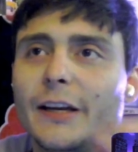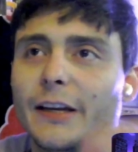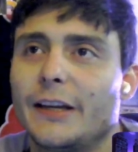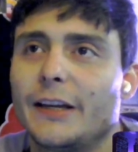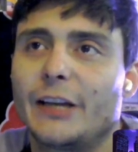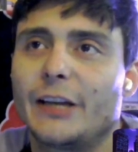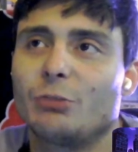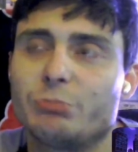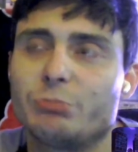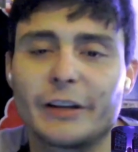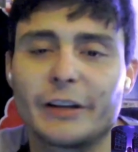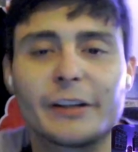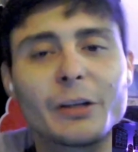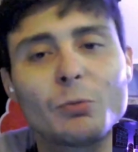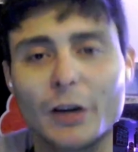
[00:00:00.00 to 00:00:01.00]
it
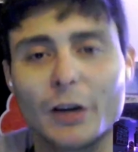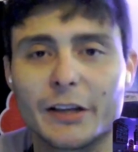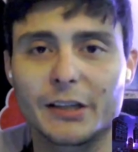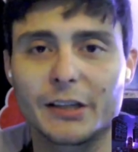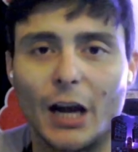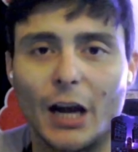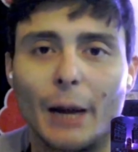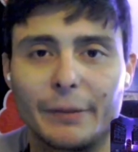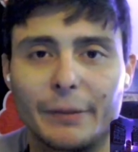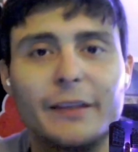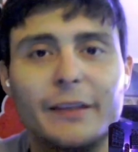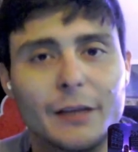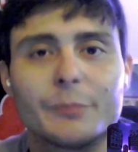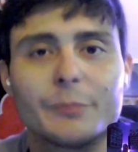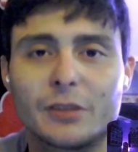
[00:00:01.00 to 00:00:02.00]
really wanted to copy
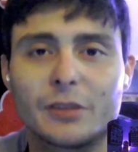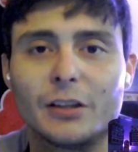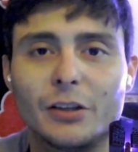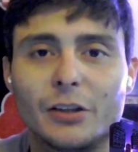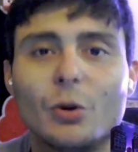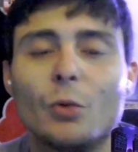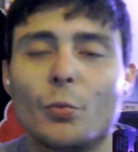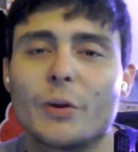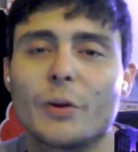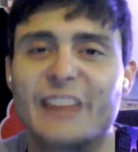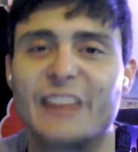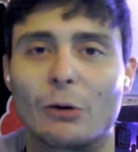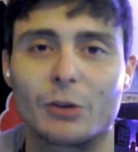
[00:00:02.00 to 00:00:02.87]
the MCU without